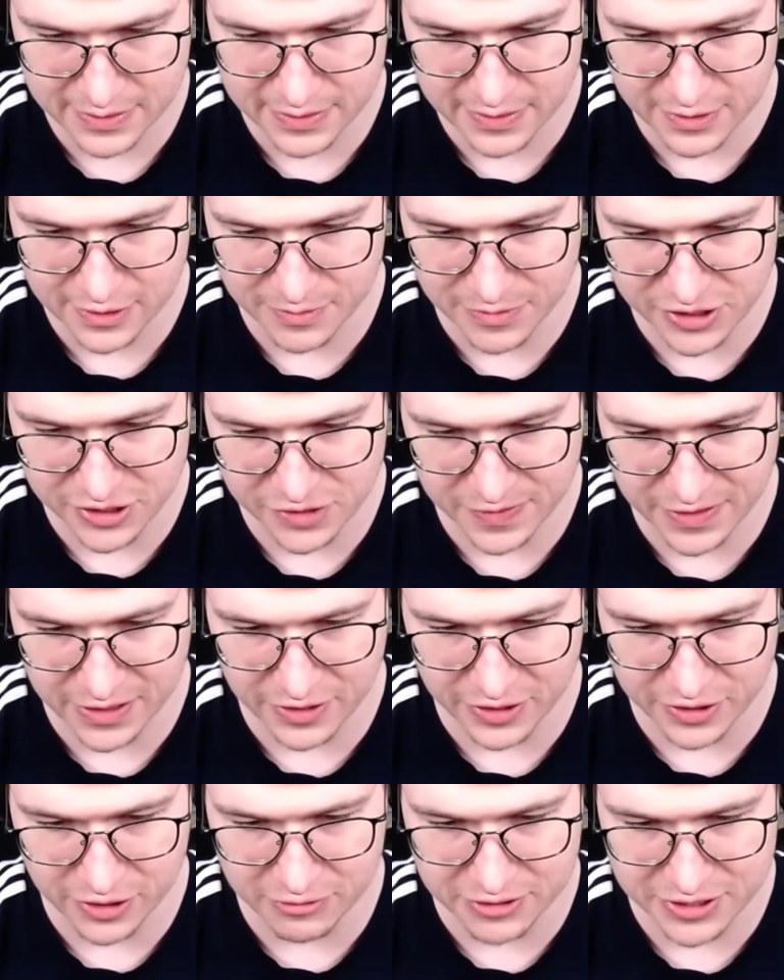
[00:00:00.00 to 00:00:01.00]
How much value it
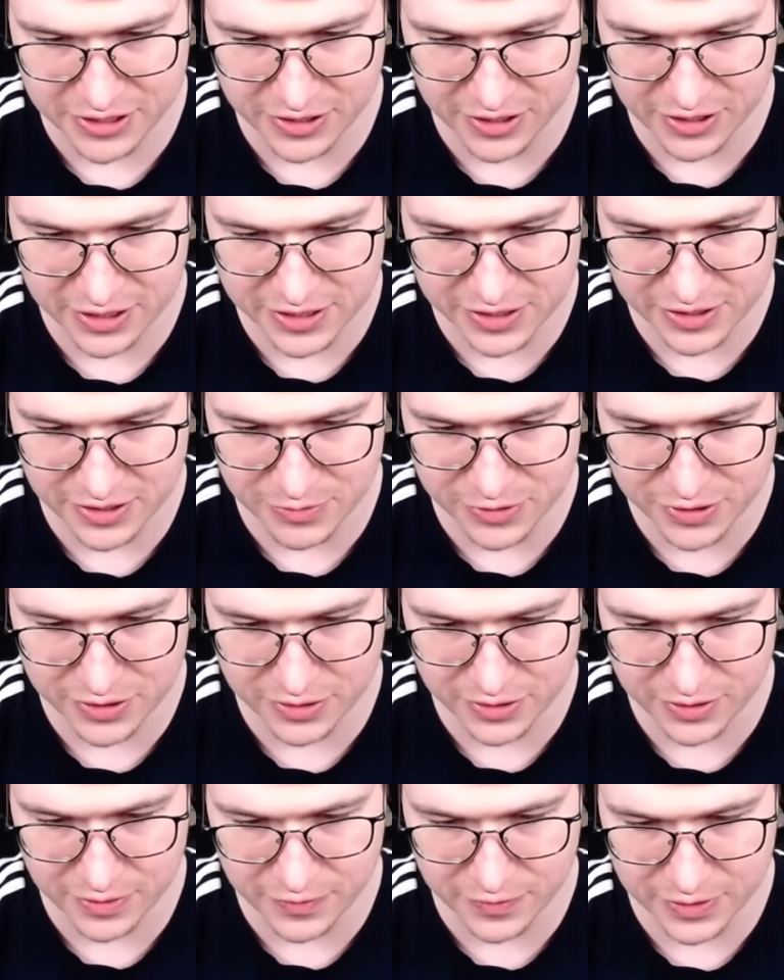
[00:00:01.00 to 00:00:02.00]
always got. So I'm just gonna
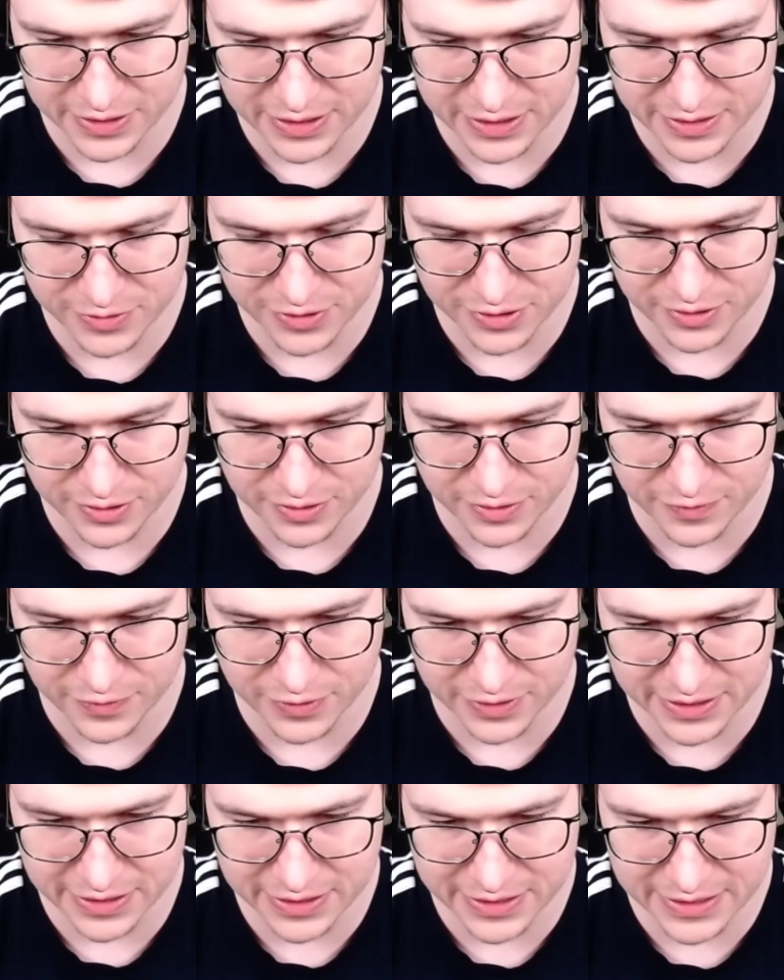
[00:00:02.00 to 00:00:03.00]
go for this. I'm just gonna go for
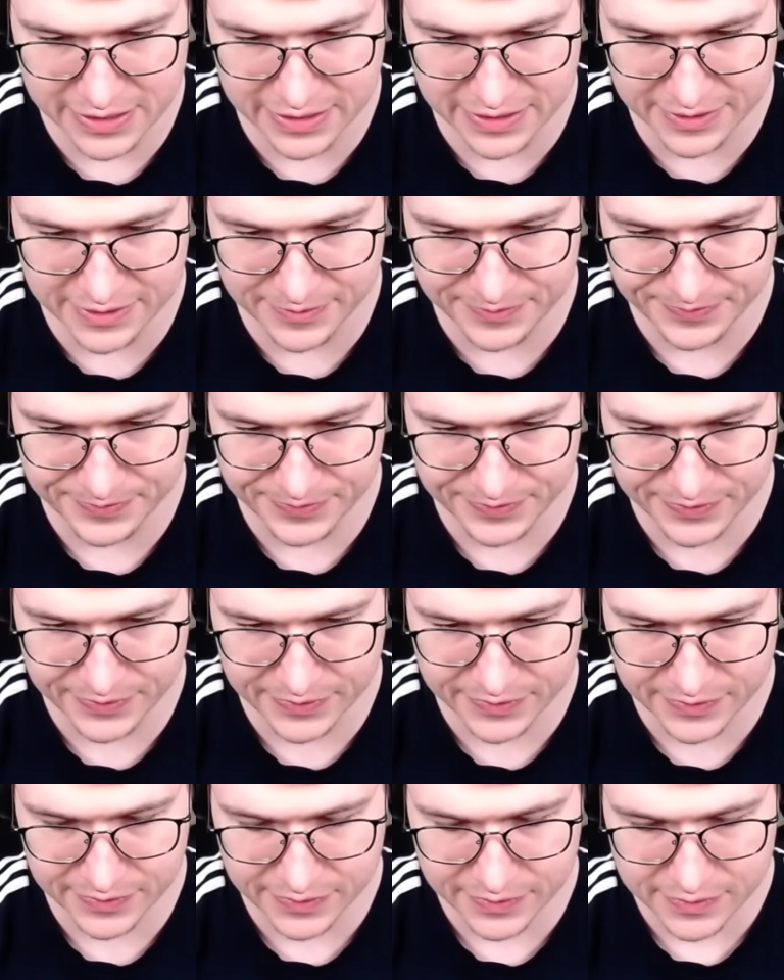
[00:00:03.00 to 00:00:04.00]
this here.
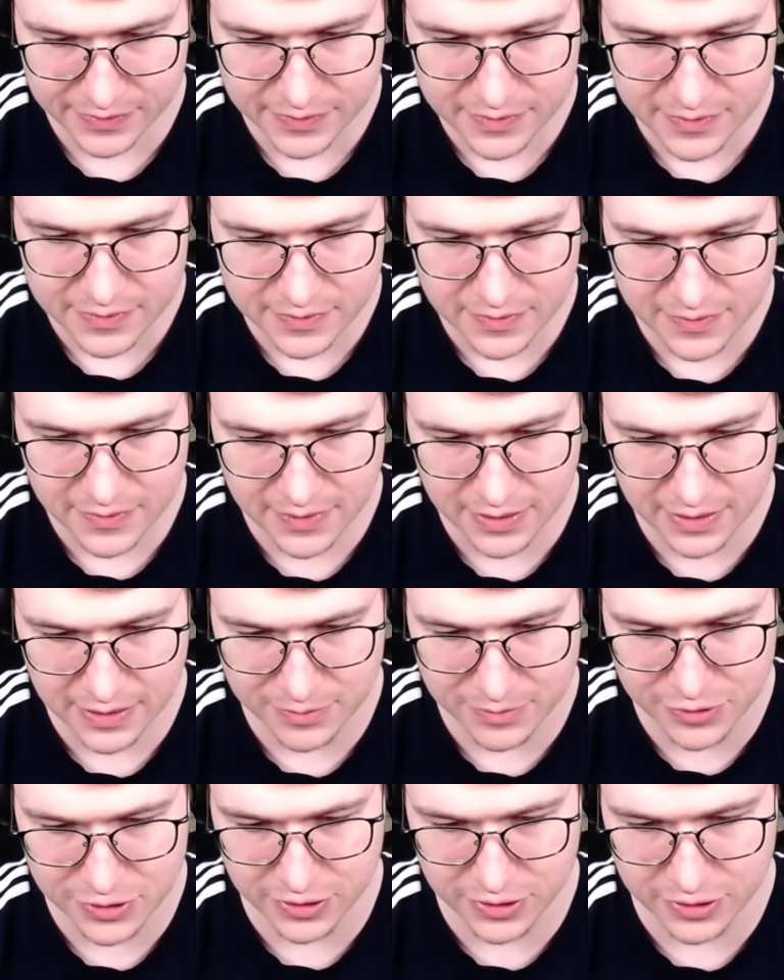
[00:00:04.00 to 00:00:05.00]
I'm
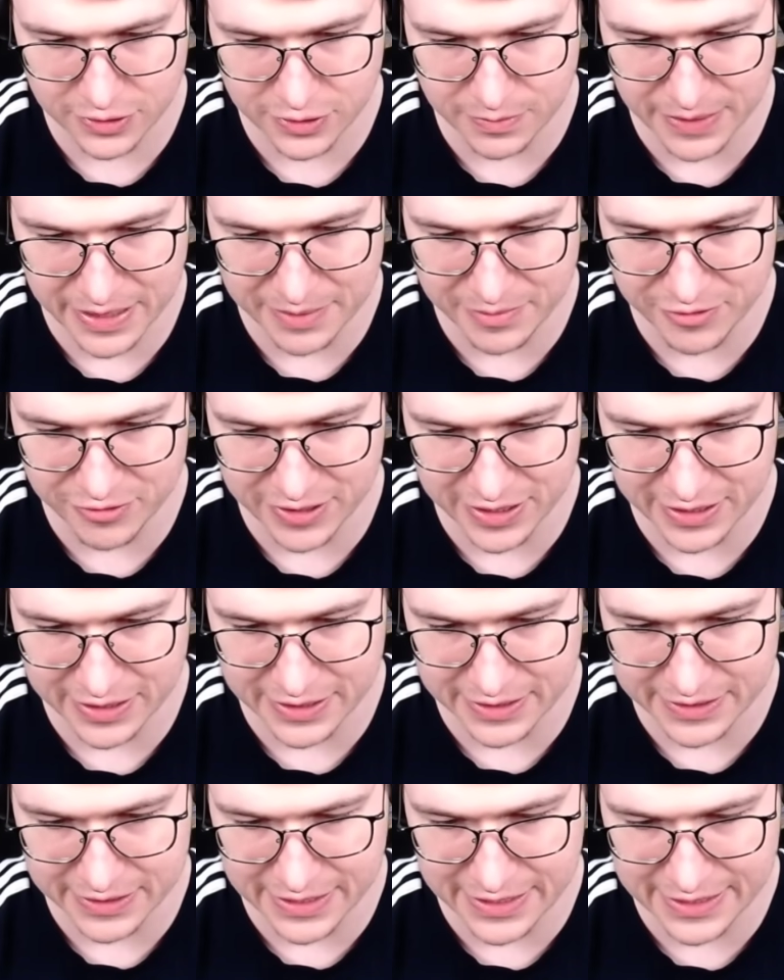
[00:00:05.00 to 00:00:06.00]
just gonna go Baby Dragon like
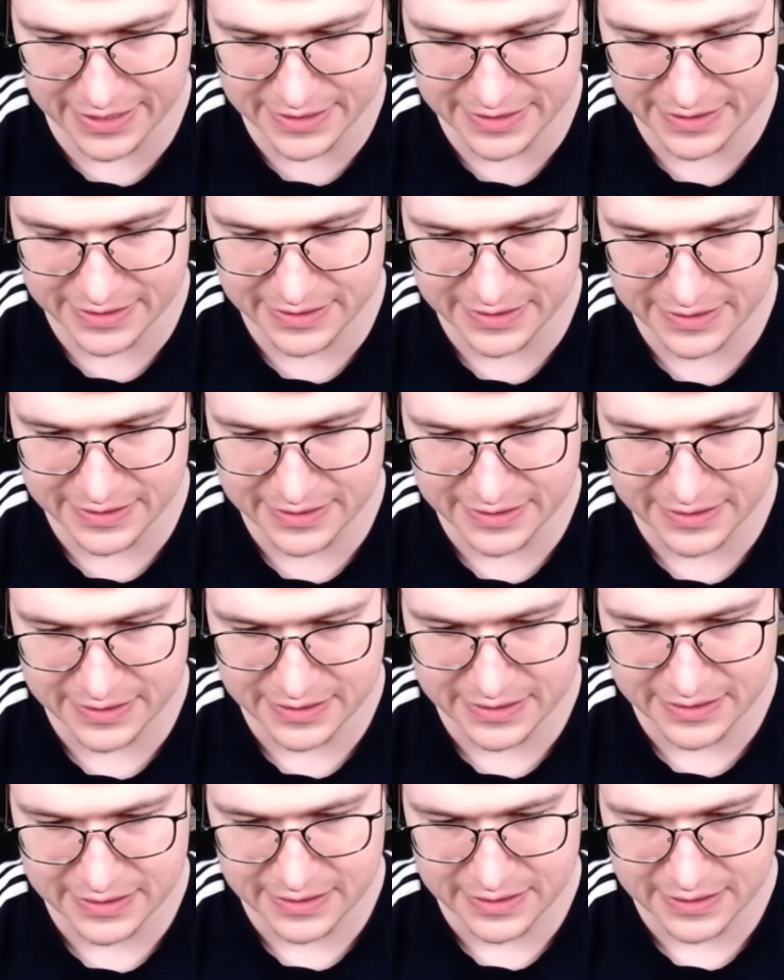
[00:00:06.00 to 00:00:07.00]
that.
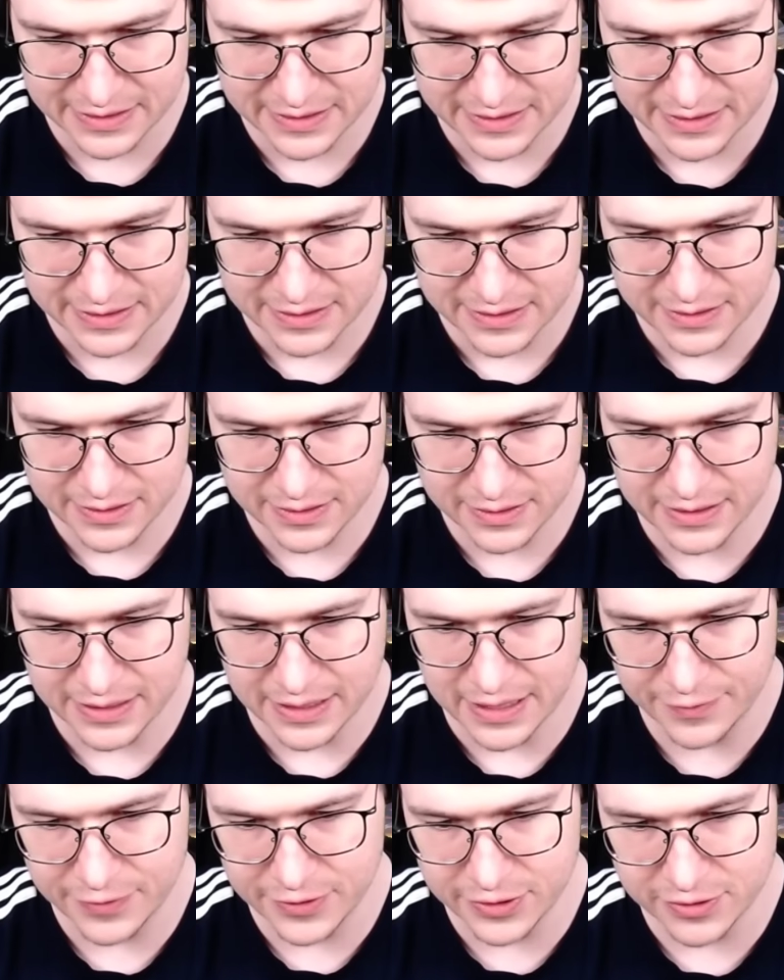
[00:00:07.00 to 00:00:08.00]
Okay, I
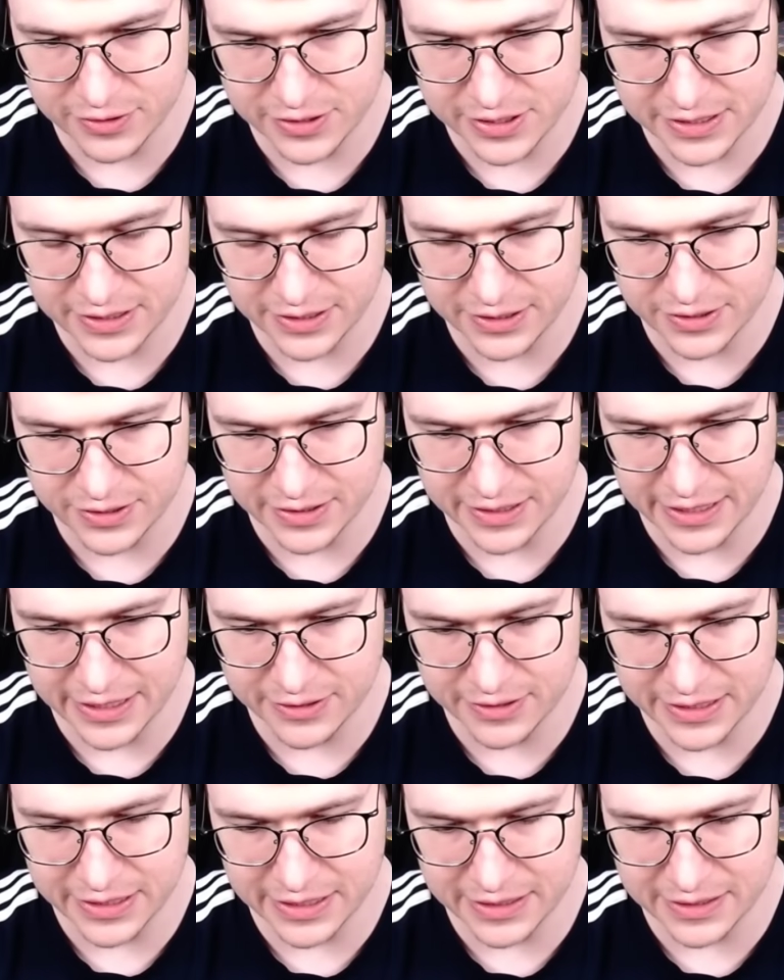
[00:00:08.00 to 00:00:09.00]
have to go still Tornado
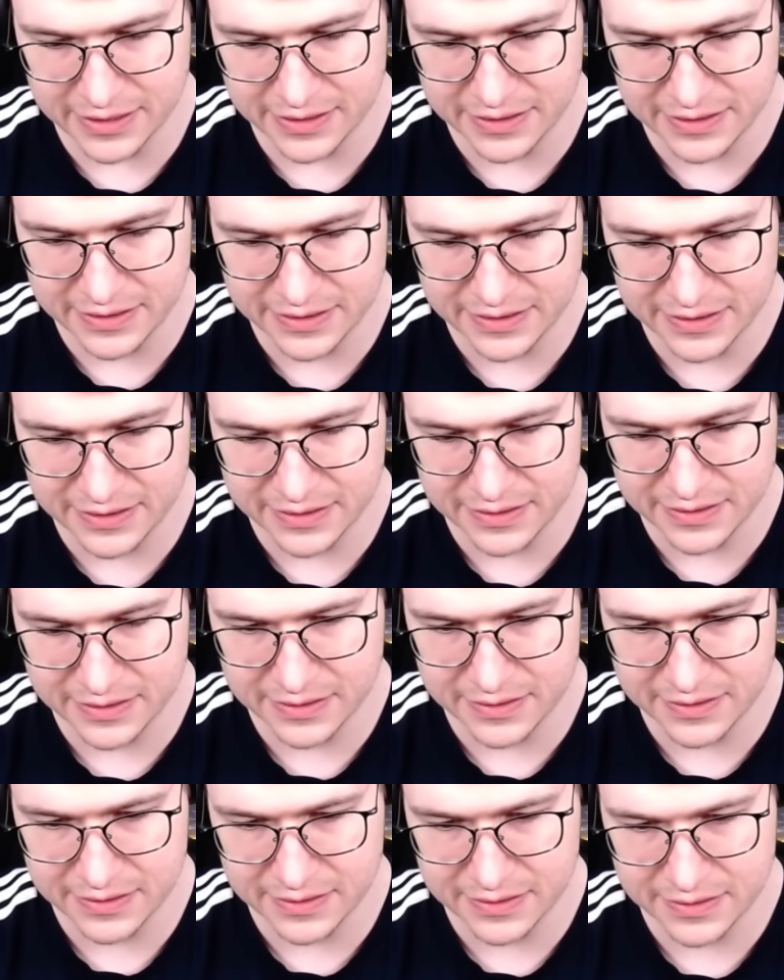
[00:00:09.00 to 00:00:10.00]
there.
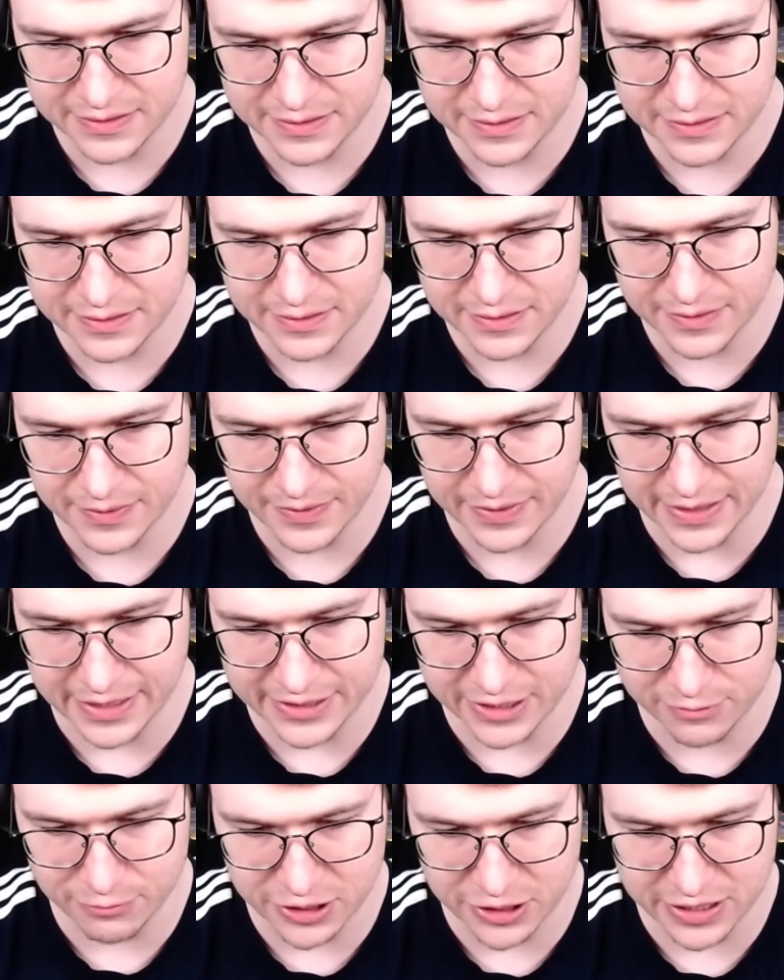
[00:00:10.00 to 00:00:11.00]
Yeah, I
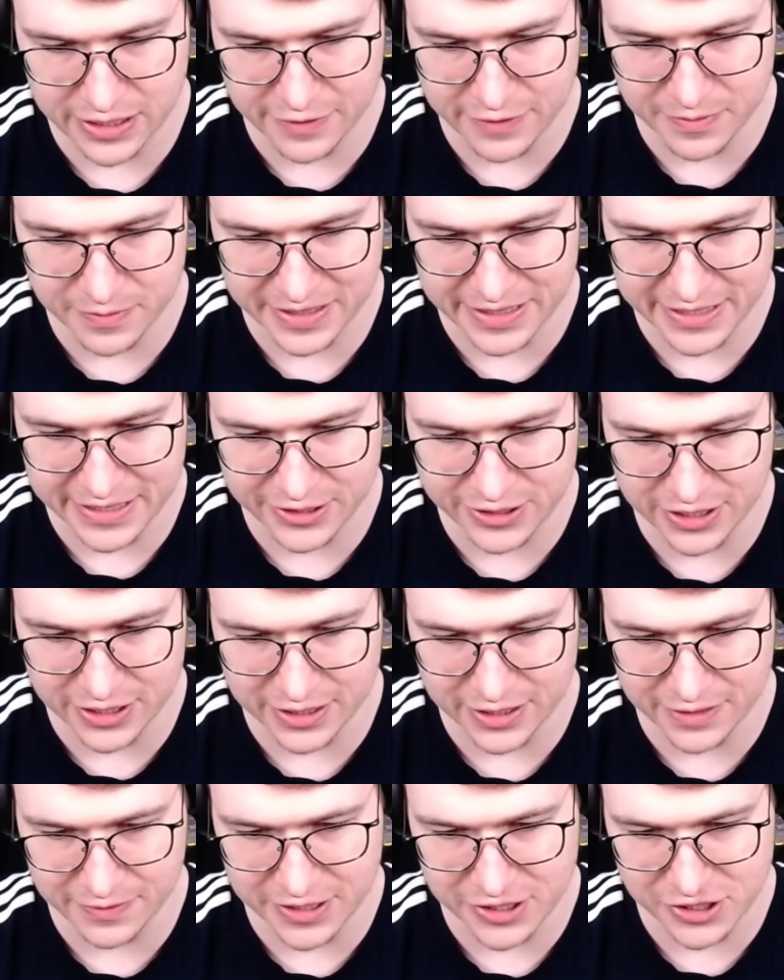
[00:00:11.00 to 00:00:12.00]
don't want to give him a King to
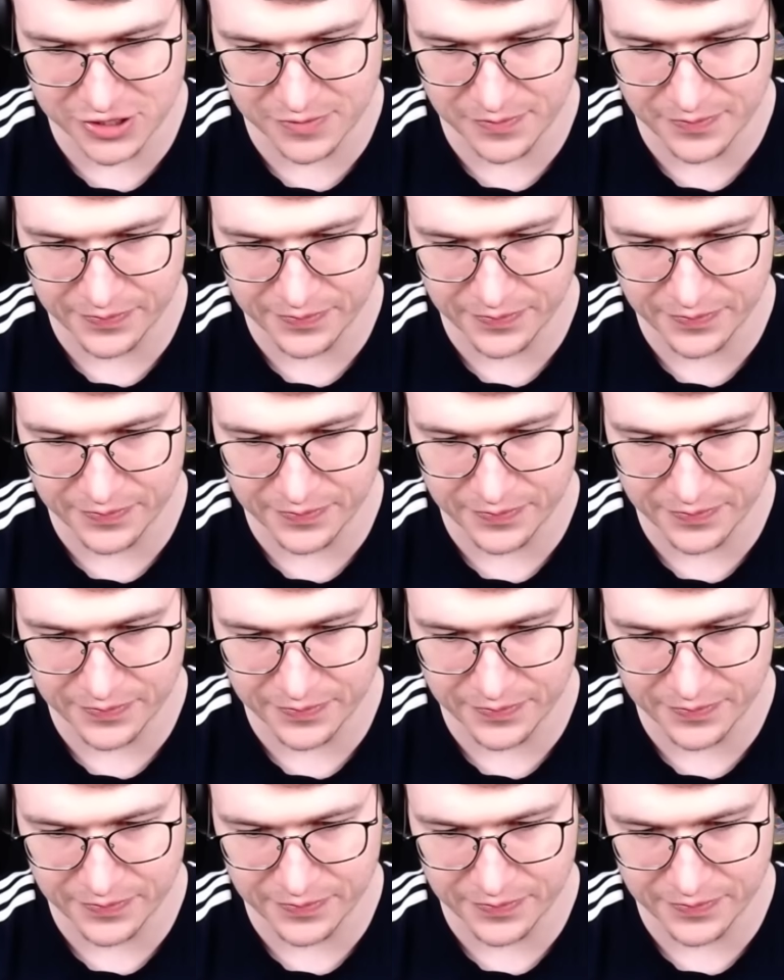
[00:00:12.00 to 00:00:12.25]
activation.